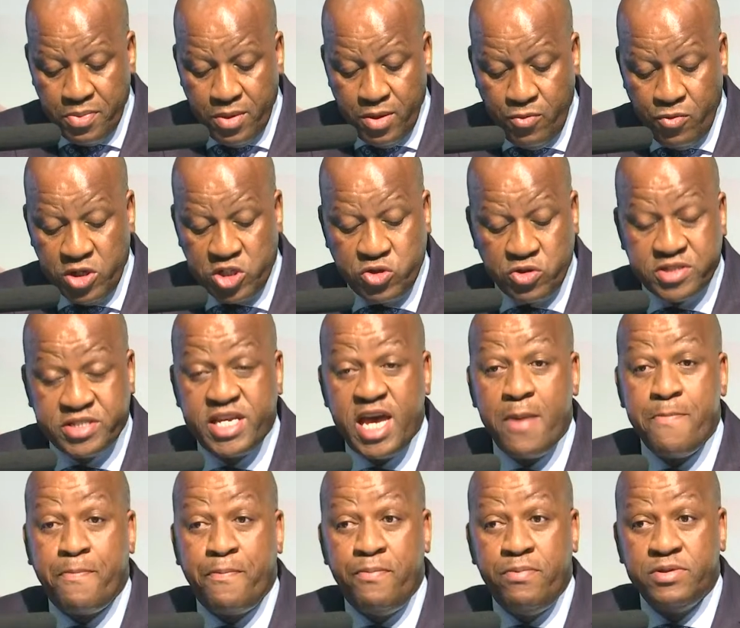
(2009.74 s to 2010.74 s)
we should
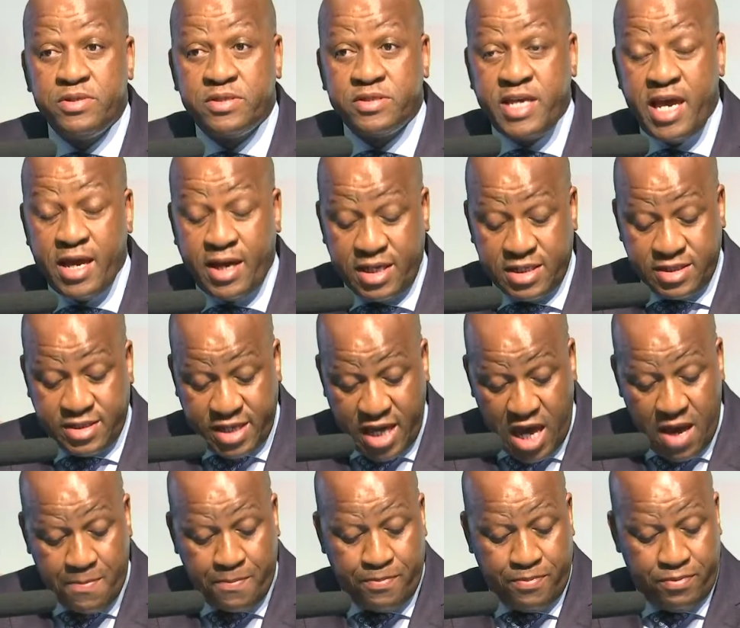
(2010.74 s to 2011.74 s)
take
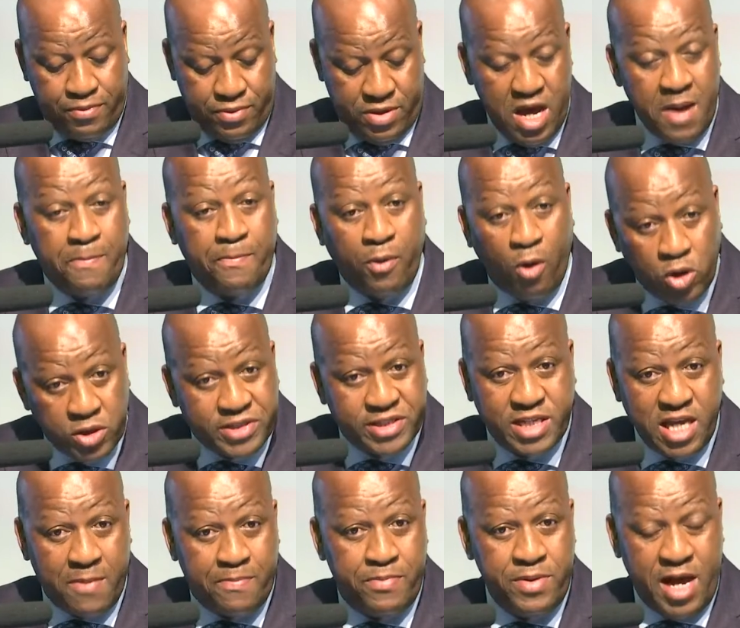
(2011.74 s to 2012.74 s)
a bold
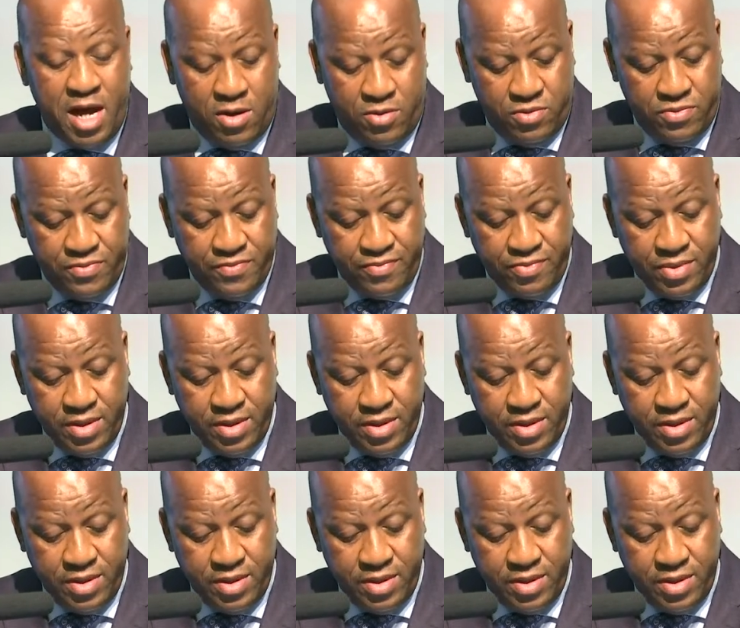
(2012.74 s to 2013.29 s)
step now